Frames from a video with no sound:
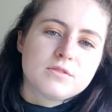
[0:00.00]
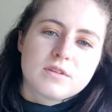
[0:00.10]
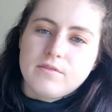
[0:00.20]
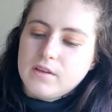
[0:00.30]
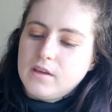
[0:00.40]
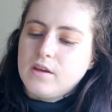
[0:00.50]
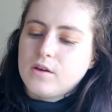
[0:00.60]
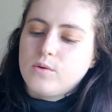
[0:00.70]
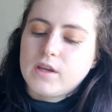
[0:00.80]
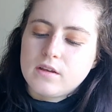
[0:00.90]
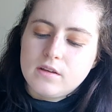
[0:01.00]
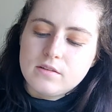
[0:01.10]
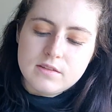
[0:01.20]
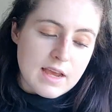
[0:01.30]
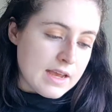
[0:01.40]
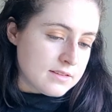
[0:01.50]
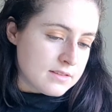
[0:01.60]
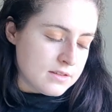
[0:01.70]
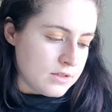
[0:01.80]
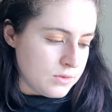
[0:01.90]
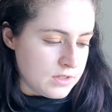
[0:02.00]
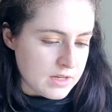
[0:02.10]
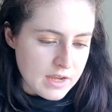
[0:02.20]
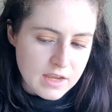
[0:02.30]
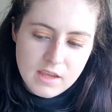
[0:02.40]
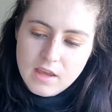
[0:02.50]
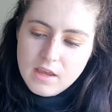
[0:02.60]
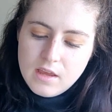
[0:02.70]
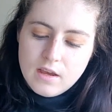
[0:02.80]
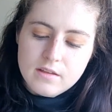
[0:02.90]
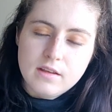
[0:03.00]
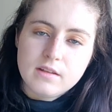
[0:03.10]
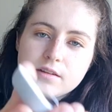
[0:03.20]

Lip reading: just giving it a quick test today. I think